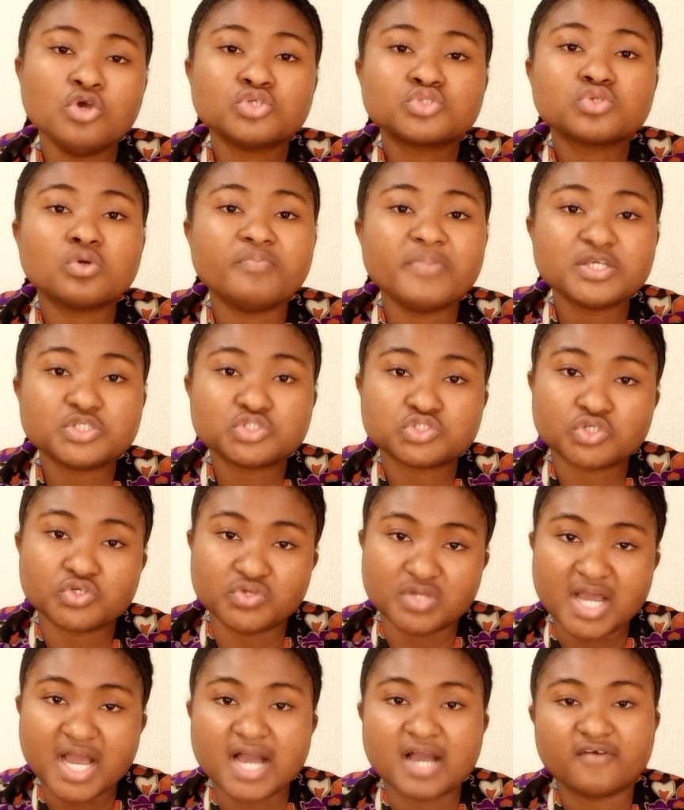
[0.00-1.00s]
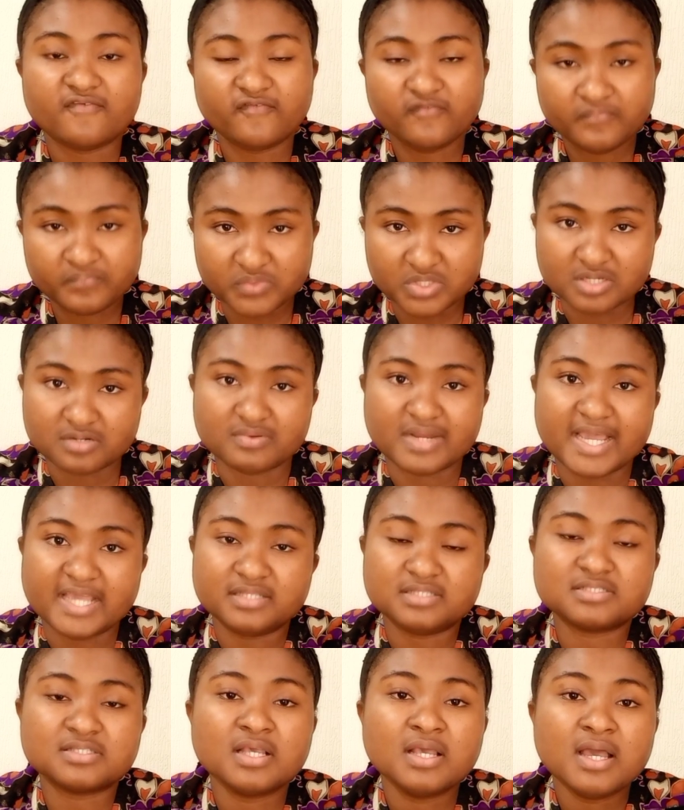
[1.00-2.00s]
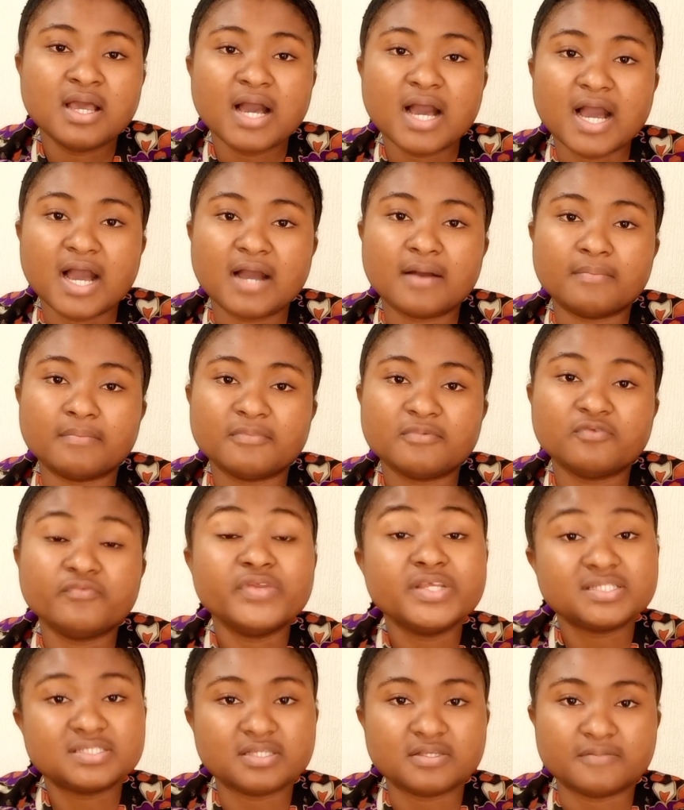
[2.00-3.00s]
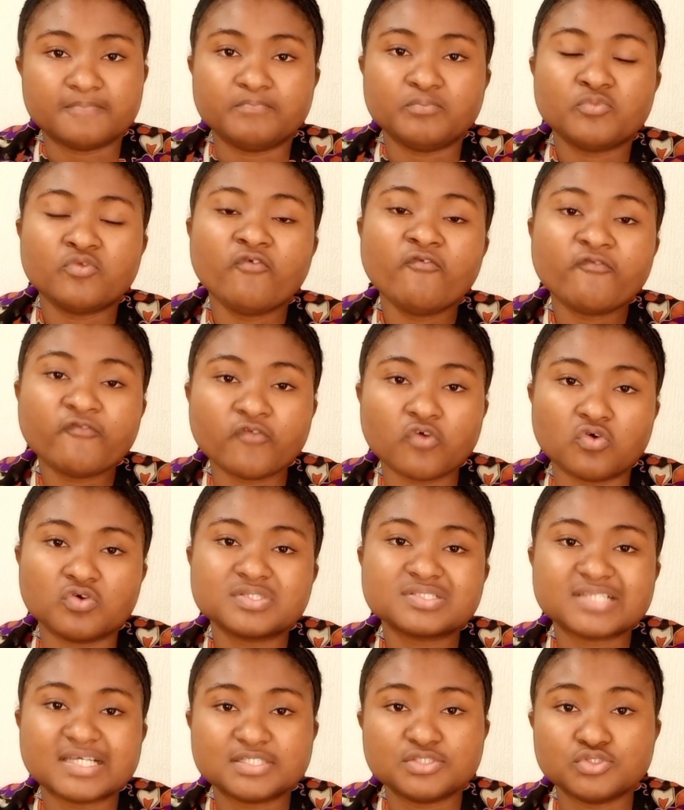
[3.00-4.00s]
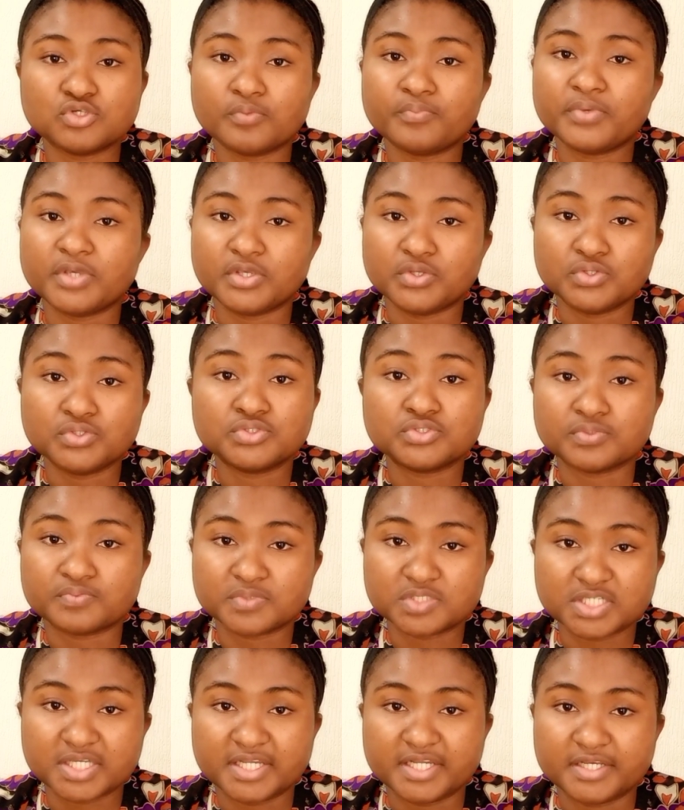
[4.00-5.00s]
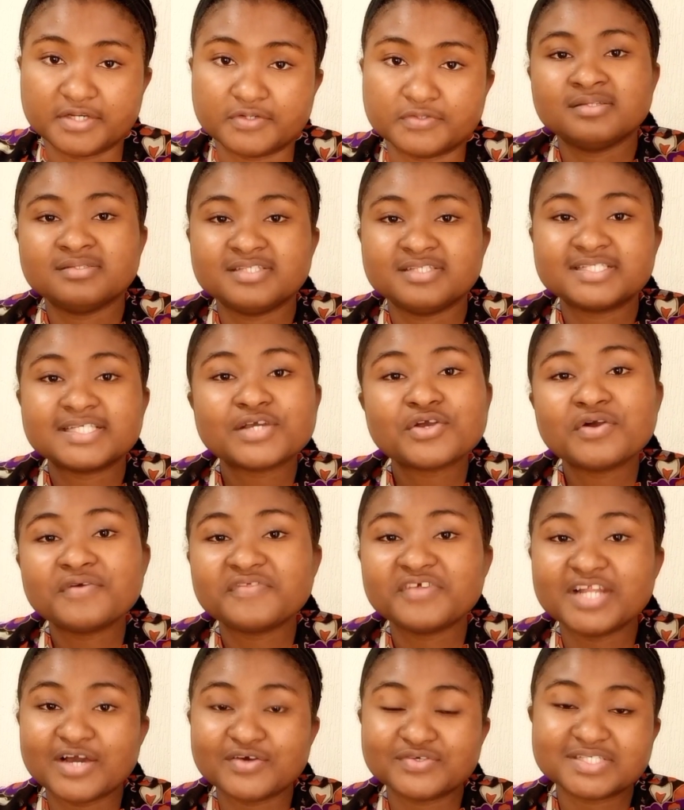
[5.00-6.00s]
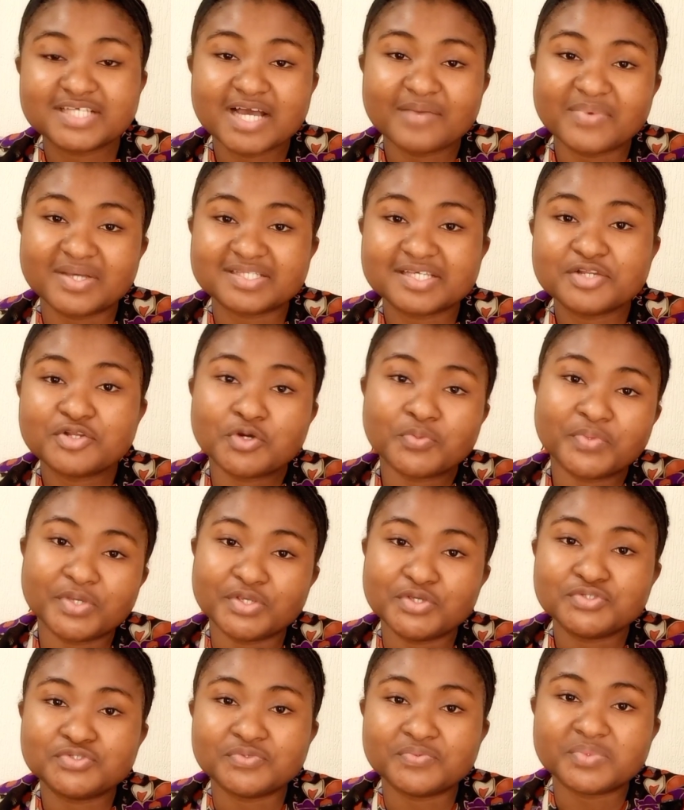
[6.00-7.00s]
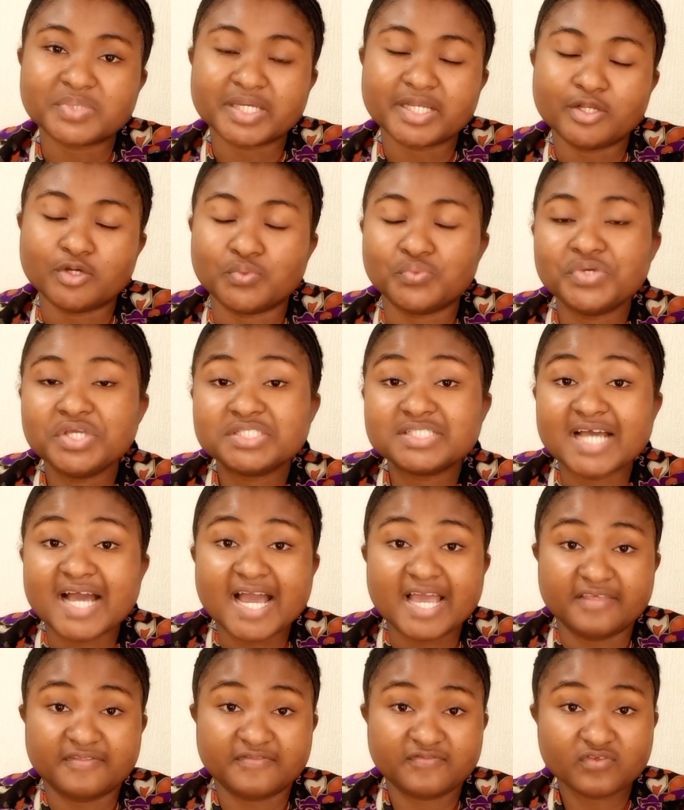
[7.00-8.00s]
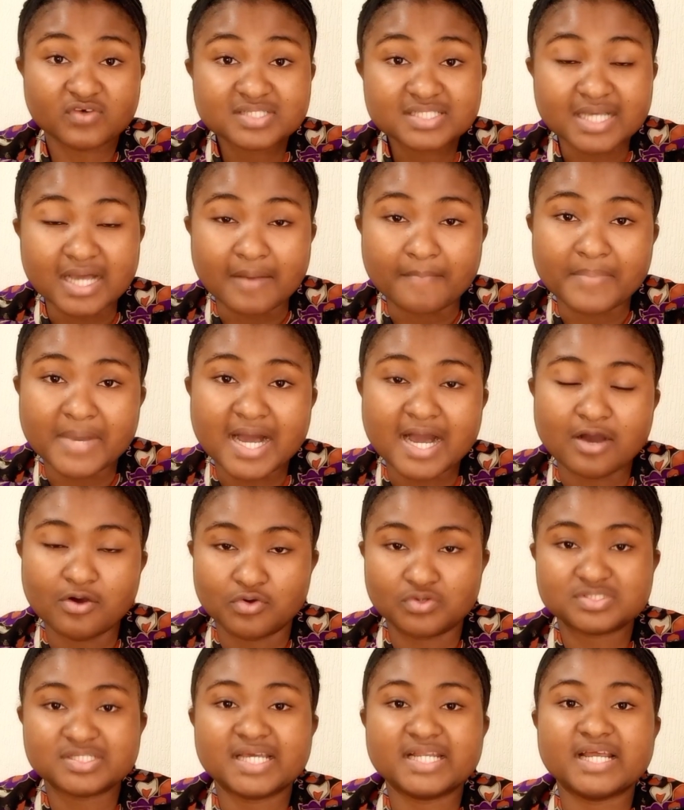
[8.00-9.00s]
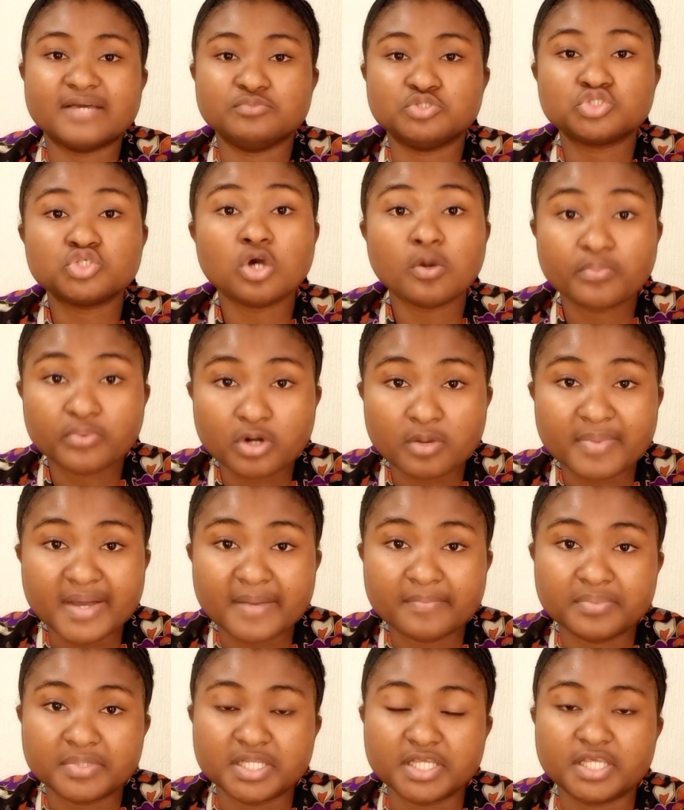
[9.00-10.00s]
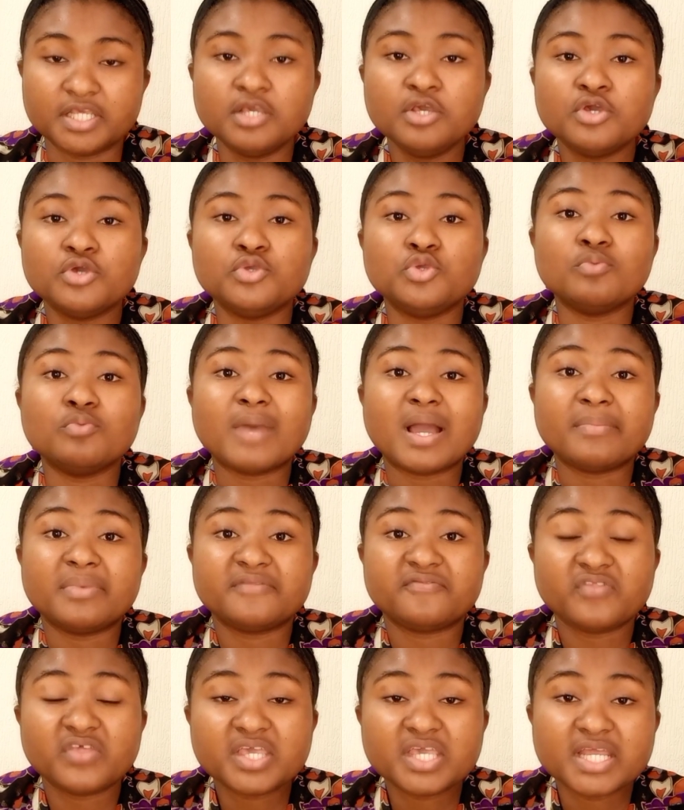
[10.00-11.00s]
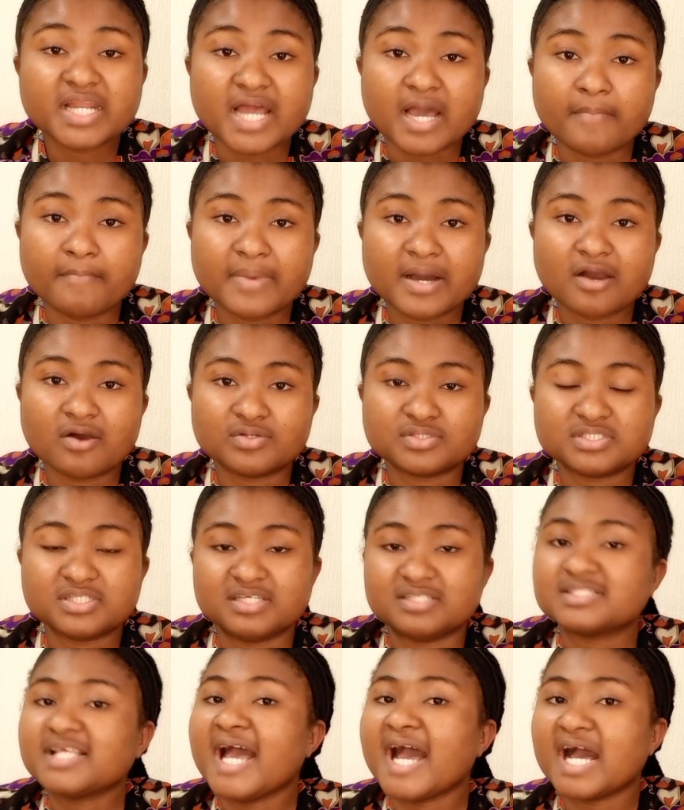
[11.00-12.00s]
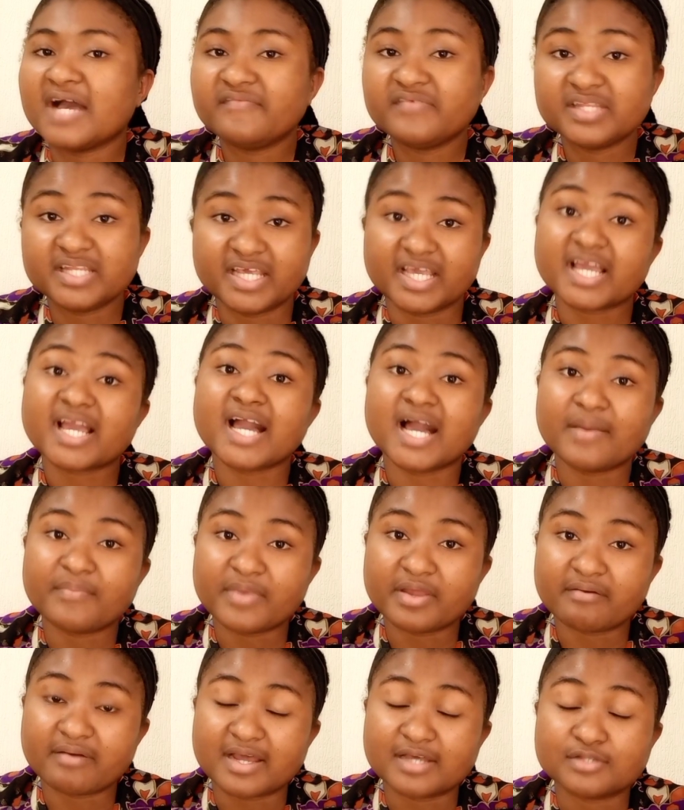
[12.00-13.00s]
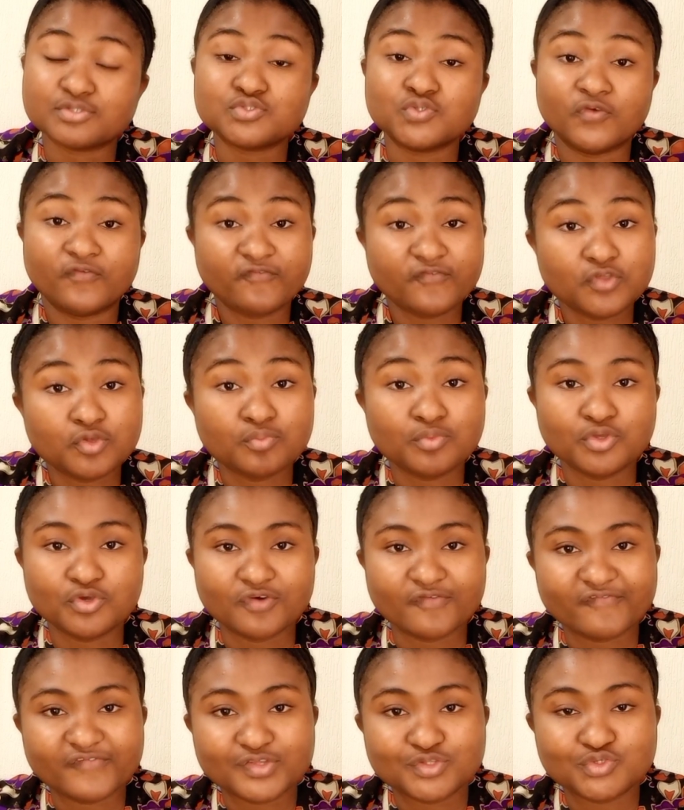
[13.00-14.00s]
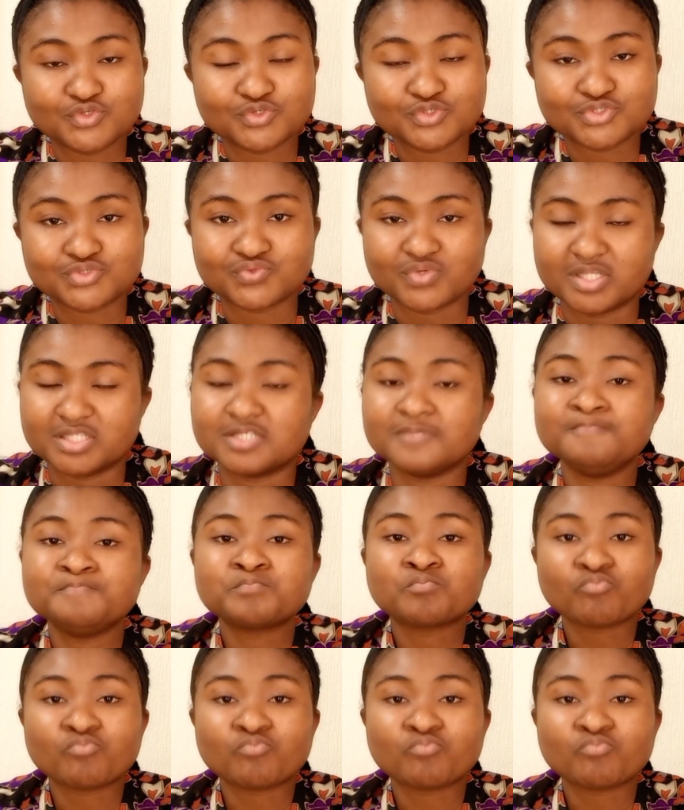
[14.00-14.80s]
So make sure you have the right reason for starting up a YouTube channel. The second I would say about starting up a YouTube channel, which I thought about, and I'm sure probably you might be thinking about, is having a camera to film your videos with.